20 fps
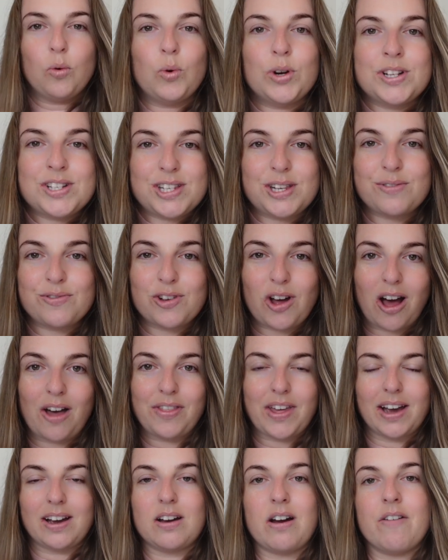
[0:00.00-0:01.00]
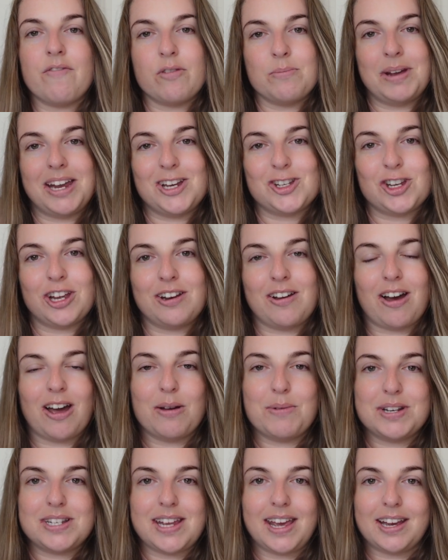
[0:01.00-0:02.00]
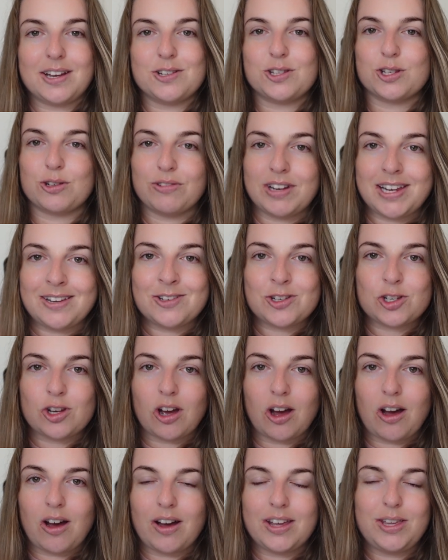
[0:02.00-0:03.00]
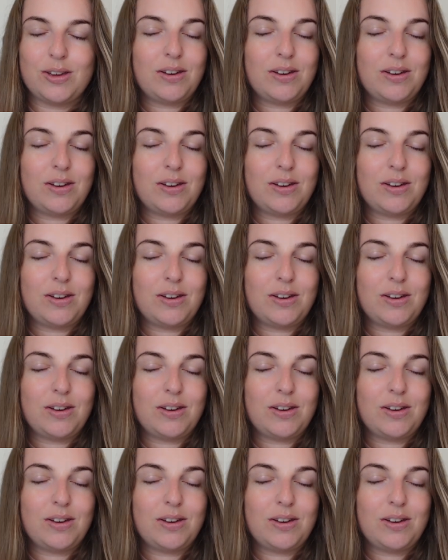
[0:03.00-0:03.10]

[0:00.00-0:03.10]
Once you've got that confirmation, I would take a screenshot.